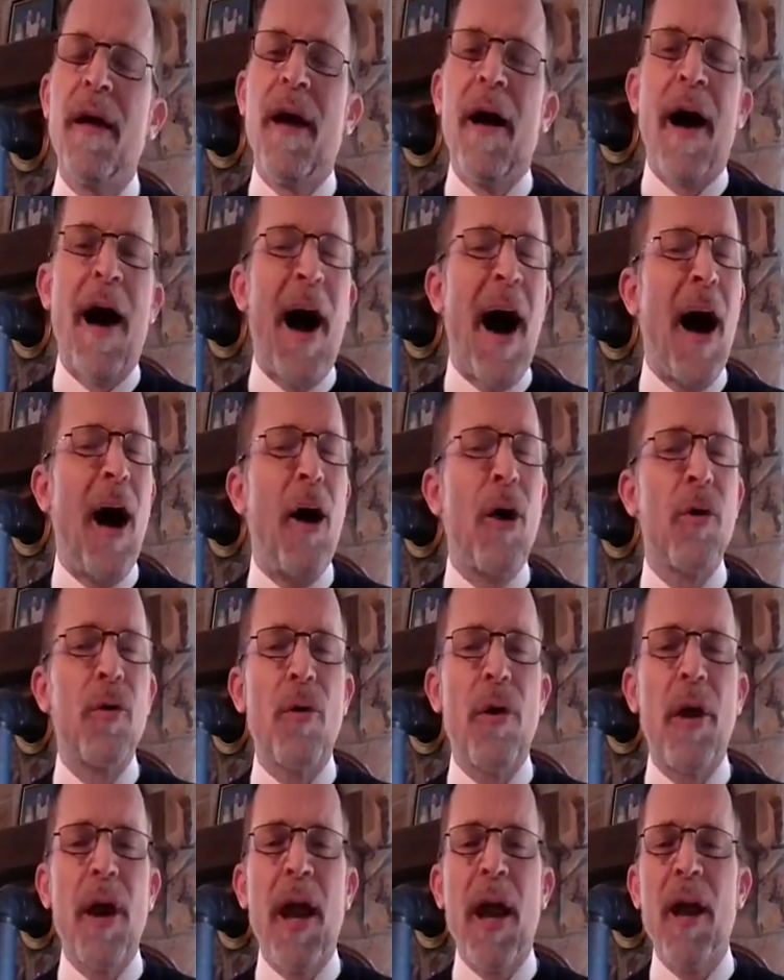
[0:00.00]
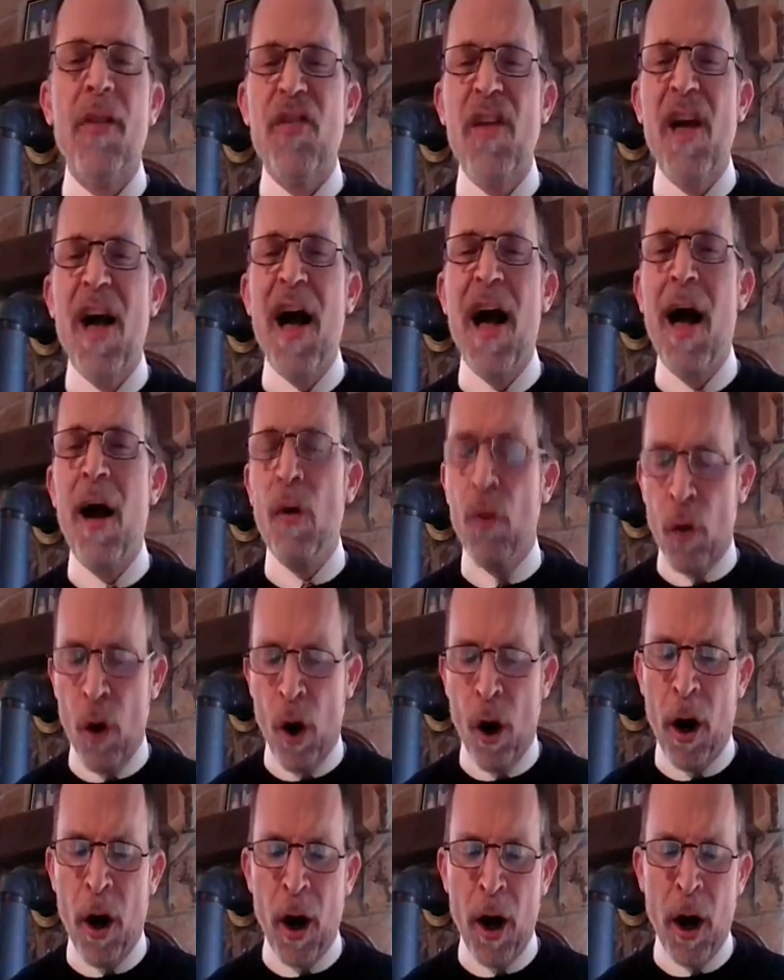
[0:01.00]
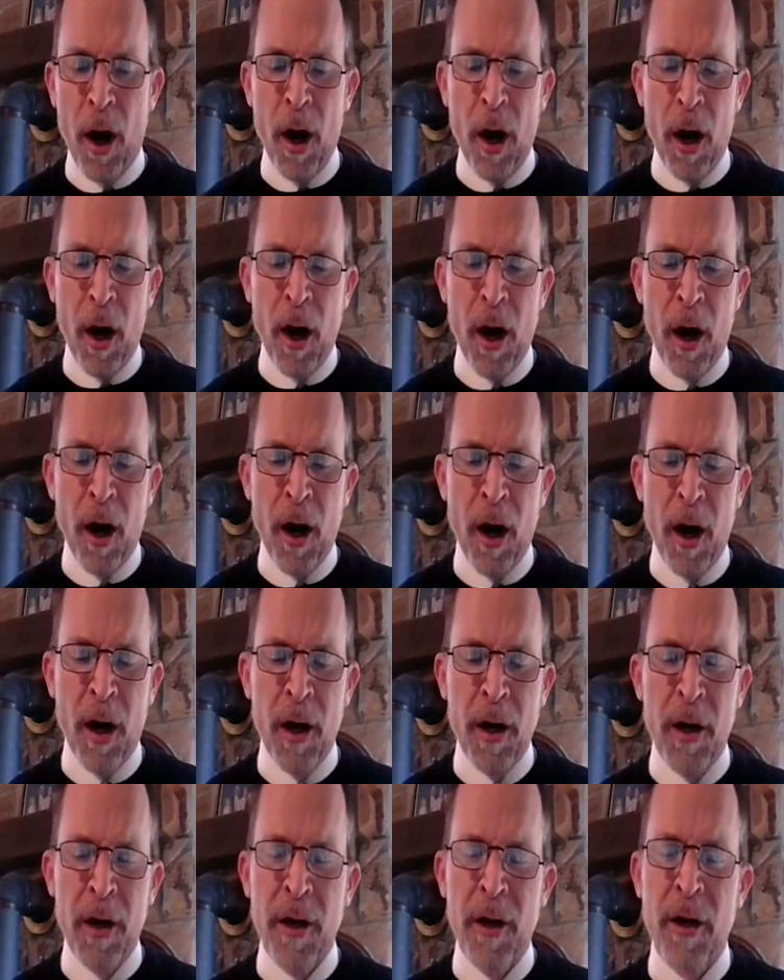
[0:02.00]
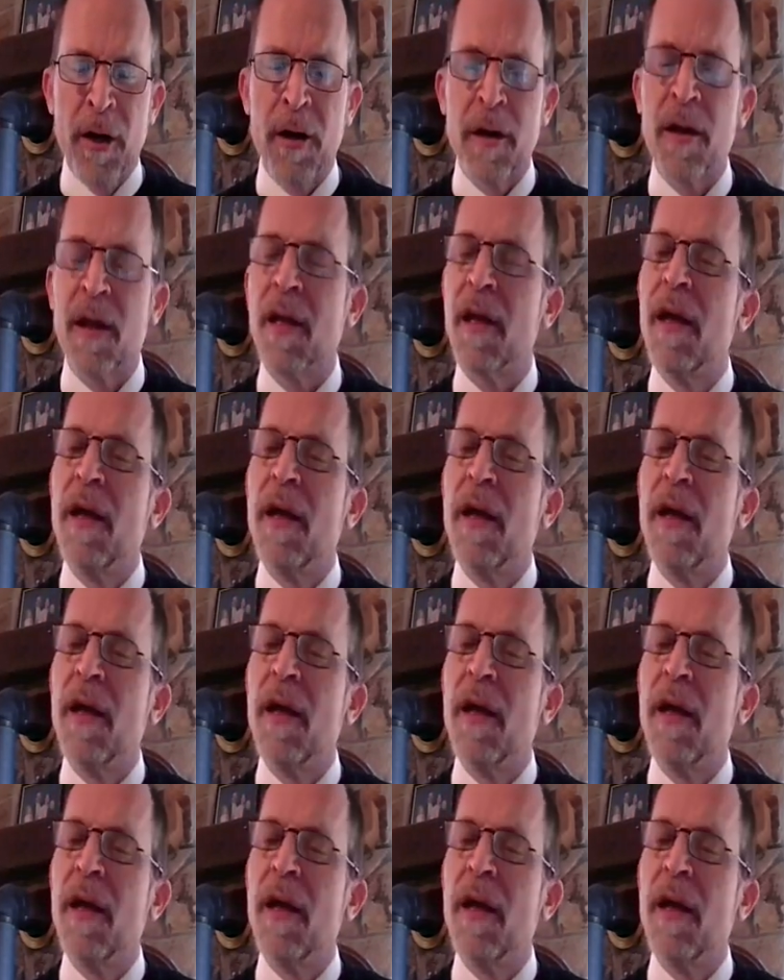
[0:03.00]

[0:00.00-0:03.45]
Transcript: How great thou art,